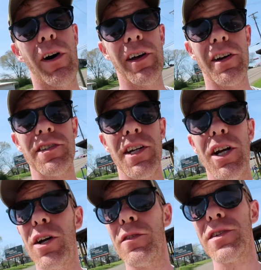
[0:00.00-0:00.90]
find
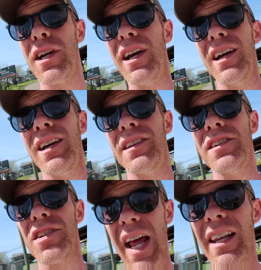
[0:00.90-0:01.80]
ourselves in
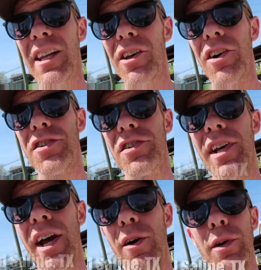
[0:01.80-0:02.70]
the slightly larger
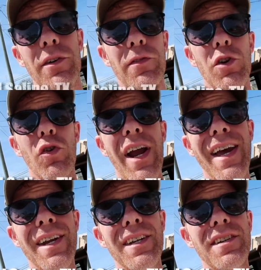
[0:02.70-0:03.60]
town of
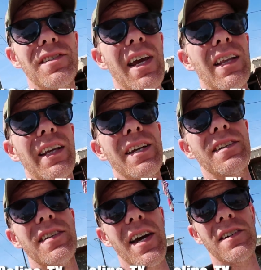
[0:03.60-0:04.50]
Grand
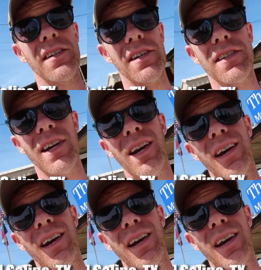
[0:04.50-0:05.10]
Saline, Texas,